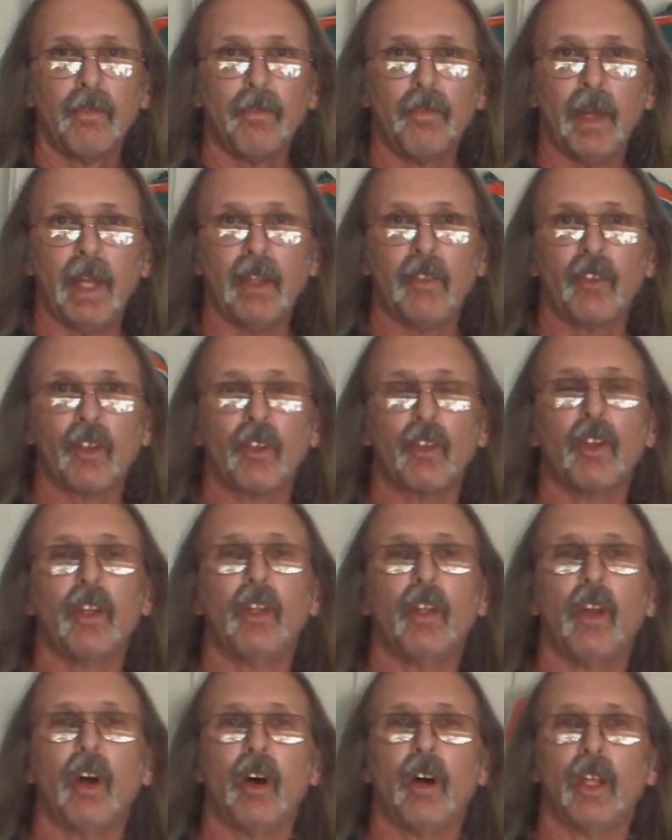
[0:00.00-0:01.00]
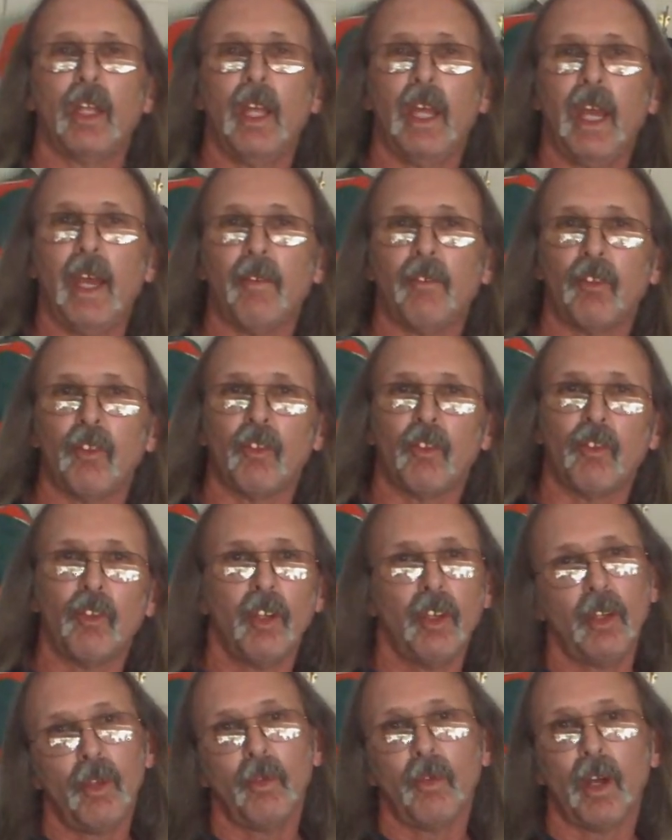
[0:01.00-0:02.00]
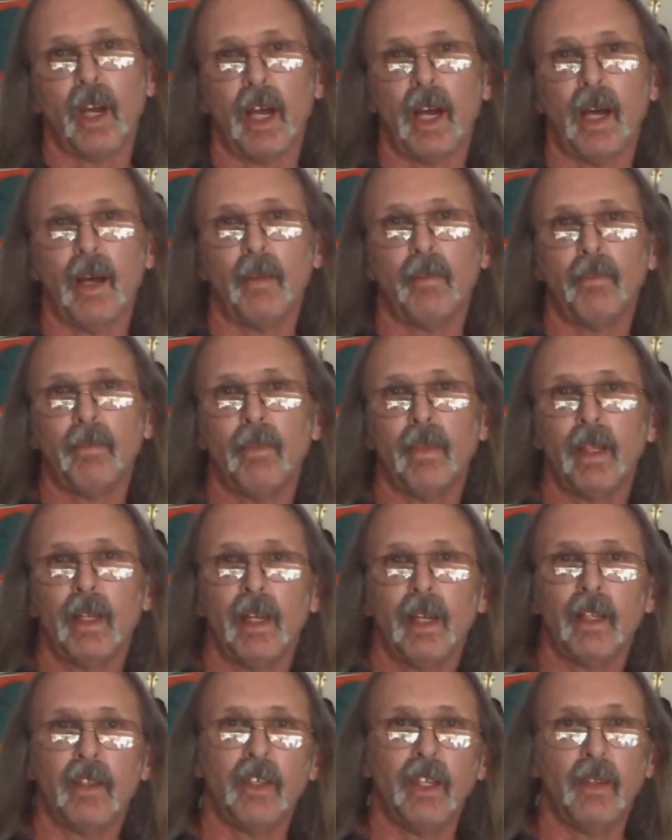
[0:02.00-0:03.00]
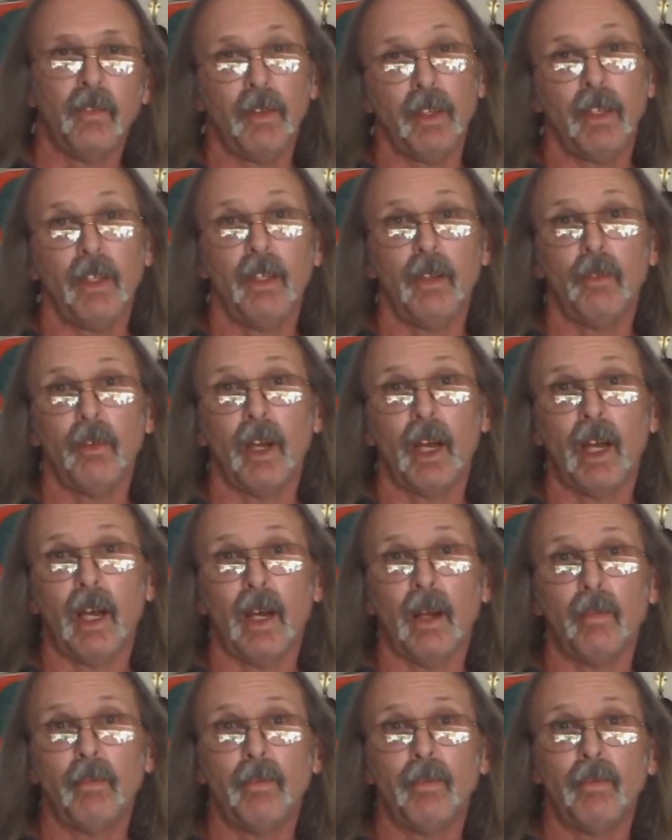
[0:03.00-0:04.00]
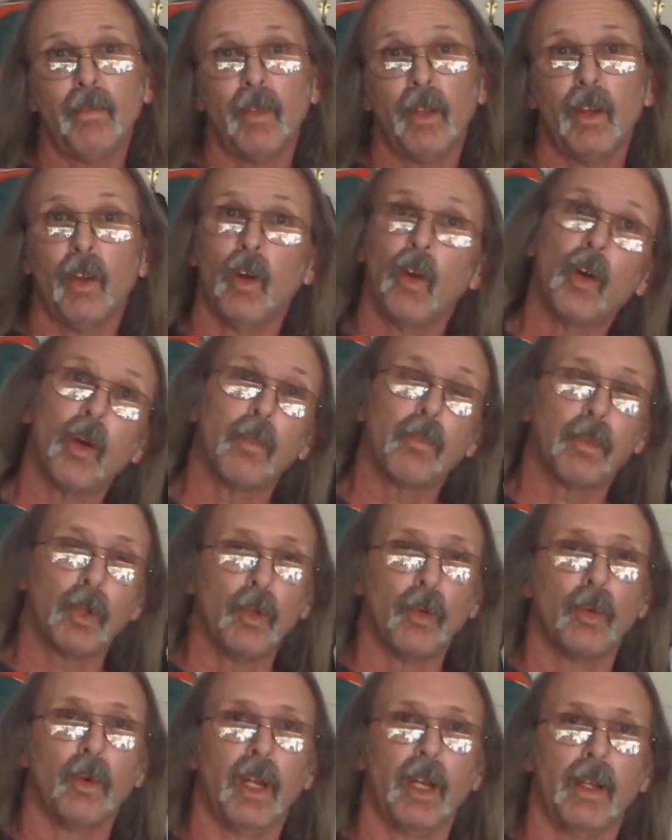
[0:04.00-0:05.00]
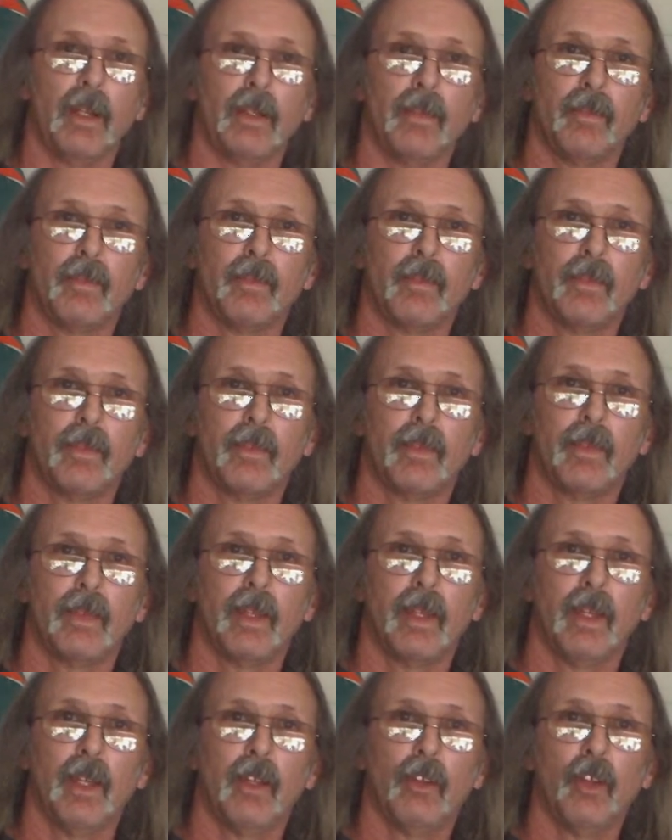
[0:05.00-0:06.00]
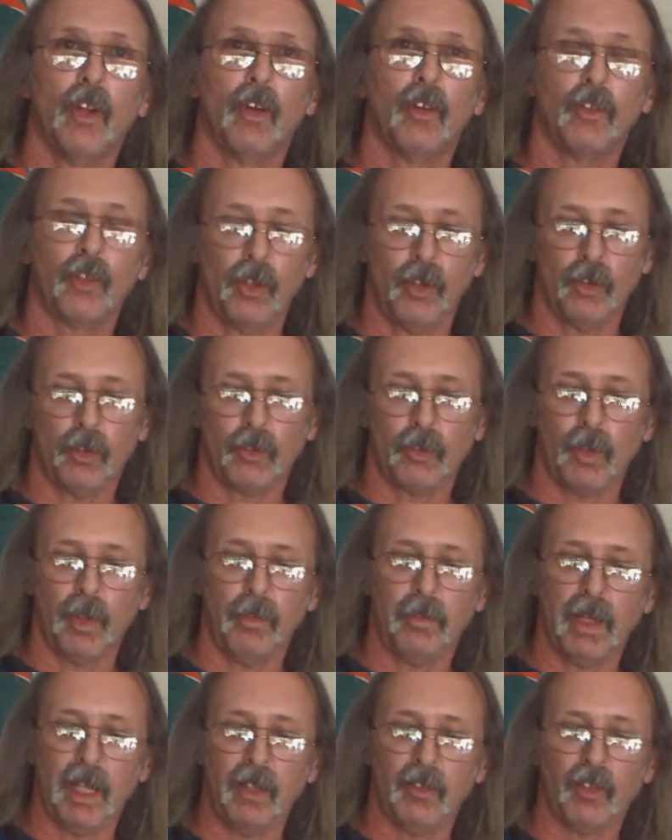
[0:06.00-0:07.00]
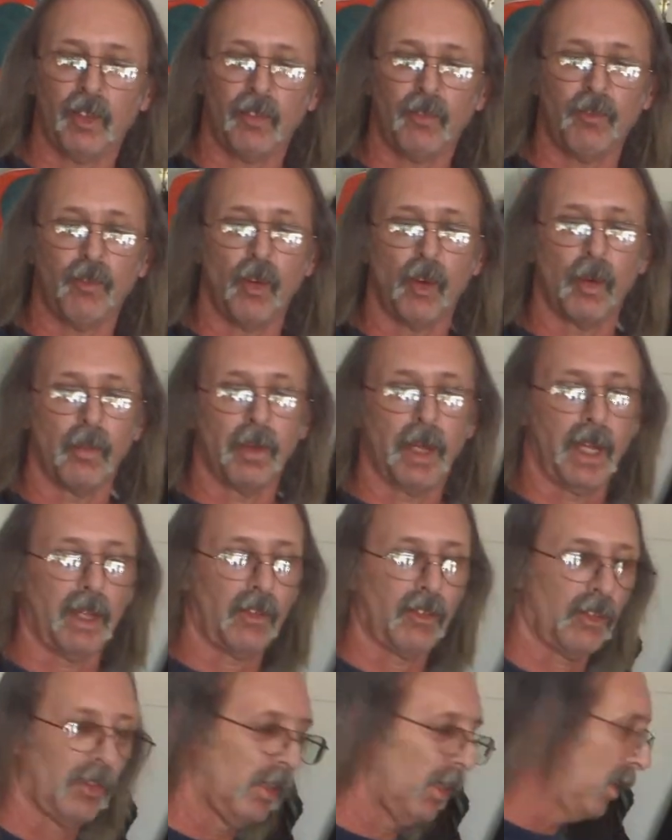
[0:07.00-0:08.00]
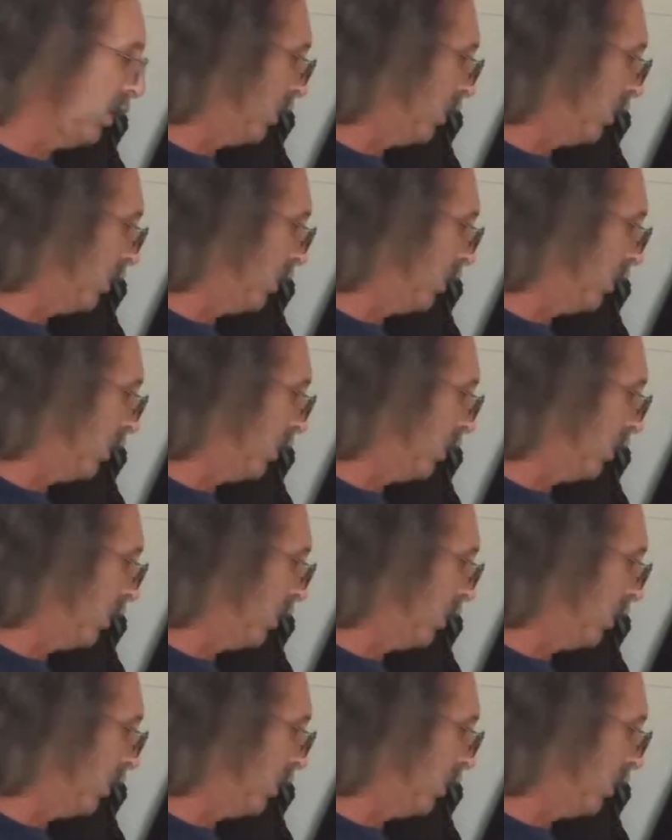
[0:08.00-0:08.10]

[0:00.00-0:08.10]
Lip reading: Basically, all you have is a CD-ROM, a DVD-ROM, or a Blu-ray. Those are your 3 basic formats.